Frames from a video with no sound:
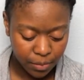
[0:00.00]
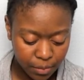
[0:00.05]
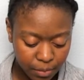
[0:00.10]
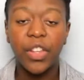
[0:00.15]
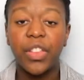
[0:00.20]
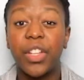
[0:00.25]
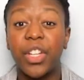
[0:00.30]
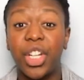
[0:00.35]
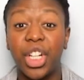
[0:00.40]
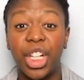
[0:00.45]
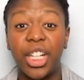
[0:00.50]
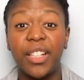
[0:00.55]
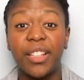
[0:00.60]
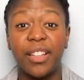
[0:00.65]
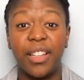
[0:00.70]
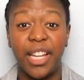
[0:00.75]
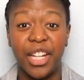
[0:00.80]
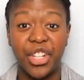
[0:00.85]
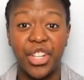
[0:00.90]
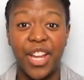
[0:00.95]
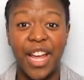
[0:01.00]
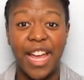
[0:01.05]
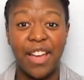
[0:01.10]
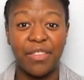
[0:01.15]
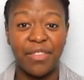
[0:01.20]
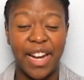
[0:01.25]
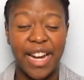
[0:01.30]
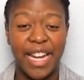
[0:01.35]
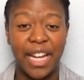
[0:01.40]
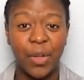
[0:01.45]
The current collection I have
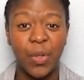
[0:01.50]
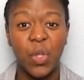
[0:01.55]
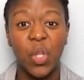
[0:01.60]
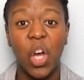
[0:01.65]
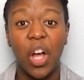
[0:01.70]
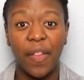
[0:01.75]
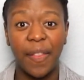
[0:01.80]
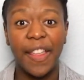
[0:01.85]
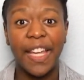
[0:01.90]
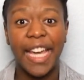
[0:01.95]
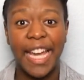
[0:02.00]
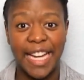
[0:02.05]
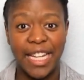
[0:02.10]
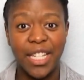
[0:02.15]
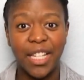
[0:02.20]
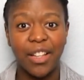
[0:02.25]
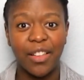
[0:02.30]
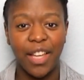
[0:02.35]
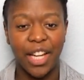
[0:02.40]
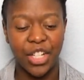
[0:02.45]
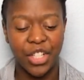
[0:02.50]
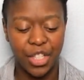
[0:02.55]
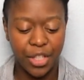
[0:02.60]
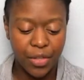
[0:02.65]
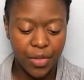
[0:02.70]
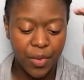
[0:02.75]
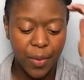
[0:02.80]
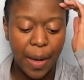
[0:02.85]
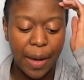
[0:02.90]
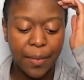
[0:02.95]
right now is called the Kate collection,
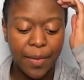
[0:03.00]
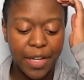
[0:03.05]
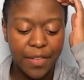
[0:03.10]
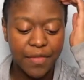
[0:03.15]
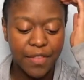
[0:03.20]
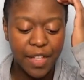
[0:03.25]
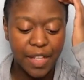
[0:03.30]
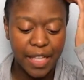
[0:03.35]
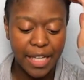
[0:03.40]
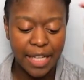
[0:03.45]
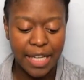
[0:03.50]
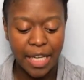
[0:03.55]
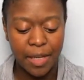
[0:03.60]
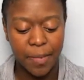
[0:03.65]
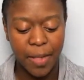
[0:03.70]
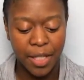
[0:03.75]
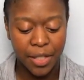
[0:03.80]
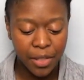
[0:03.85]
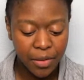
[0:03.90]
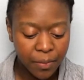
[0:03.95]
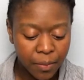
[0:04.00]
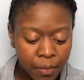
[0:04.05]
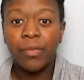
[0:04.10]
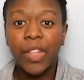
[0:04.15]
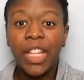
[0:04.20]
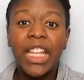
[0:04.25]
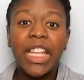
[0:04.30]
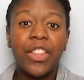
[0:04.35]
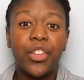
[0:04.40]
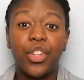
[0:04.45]
so I would definitely name it
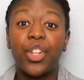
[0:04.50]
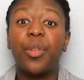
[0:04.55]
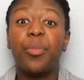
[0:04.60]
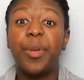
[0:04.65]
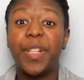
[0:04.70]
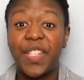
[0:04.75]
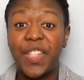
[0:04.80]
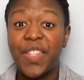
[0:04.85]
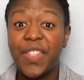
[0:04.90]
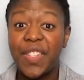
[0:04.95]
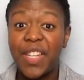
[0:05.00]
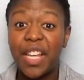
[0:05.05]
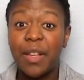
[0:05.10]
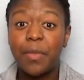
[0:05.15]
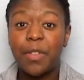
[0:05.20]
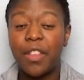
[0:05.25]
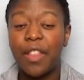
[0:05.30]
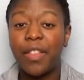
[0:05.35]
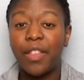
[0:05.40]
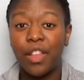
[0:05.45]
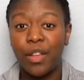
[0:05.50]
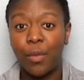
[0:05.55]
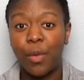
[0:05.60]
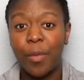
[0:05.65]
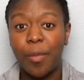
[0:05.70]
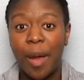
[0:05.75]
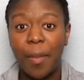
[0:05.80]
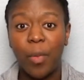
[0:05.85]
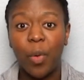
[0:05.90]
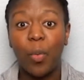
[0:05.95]
either your business name so that they
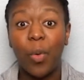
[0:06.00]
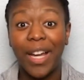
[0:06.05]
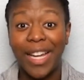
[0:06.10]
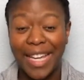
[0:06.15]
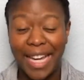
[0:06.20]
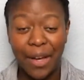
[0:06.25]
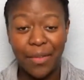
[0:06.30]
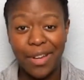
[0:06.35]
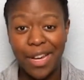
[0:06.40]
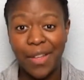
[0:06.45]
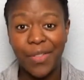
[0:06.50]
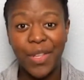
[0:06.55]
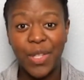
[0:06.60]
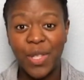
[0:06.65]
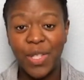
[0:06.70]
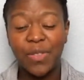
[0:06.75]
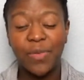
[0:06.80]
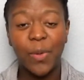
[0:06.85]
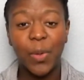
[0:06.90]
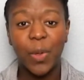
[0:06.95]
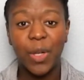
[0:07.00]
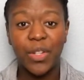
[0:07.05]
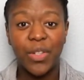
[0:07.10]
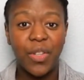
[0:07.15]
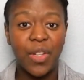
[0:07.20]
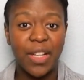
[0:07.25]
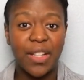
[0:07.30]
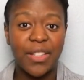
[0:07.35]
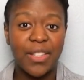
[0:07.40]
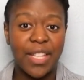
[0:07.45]
remember what countdown this is for. So
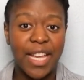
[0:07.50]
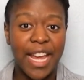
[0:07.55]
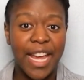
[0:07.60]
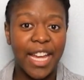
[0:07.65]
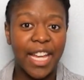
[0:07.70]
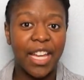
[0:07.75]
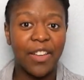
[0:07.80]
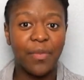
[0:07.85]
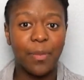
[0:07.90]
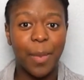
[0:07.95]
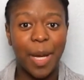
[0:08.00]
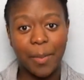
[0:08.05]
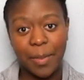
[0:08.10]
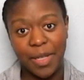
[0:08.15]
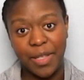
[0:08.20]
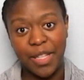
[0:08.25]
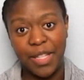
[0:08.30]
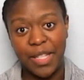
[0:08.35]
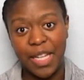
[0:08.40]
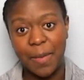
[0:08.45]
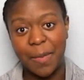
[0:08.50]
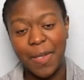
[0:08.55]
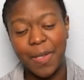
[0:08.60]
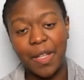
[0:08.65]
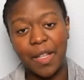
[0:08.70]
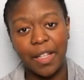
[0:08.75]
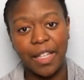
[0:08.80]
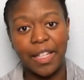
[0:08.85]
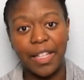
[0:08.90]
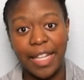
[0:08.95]
you can say, if my business name is the
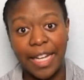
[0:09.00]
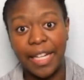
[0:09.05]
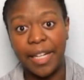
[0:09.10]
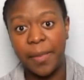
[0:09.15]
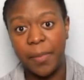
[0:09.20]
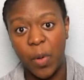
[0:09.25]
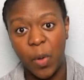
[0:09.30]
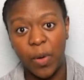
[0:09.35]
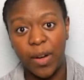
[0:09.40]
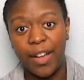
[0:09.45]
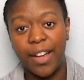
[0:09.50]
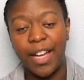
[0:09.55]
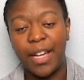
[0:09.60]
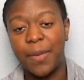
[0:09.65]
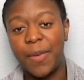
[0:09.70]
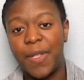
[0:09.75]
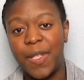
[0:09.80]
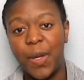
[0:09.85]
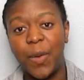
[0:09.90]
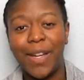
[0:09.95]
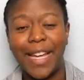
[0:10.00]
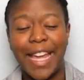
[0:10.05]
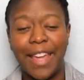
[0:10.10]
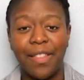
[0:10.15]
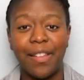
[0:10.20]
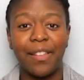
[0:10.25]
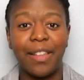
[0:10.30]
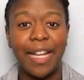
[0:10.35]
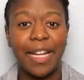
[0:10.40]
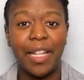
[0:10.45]
Lady Mora, I would say, okay,
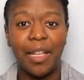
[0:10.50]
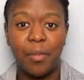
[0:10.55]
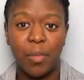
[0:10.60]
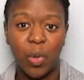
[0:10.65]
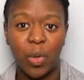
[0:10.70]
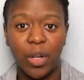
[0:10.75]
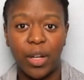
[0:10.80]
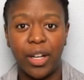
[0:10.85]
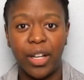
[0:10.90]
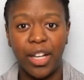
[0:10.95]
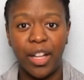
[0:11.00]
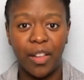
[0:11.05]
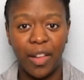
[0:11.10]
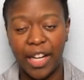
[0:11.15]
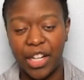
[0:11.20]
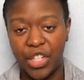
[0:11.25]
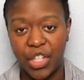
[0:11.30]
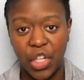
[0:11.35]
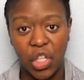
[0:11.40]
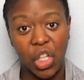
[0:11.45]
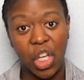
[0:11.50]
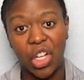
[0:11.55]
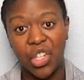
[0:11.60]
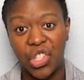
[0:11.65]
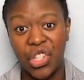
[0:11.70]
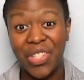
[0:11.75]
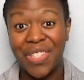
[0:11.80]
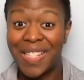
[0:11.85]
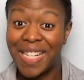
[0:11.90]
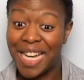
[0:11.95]
the Lady Mora collection
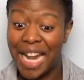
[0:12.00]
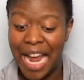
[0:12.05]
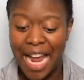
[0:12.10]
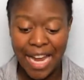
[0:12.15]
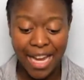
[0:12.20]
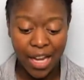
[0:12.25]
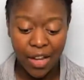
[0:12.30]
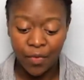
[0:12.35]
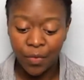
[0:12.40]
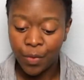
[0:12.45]
launches today.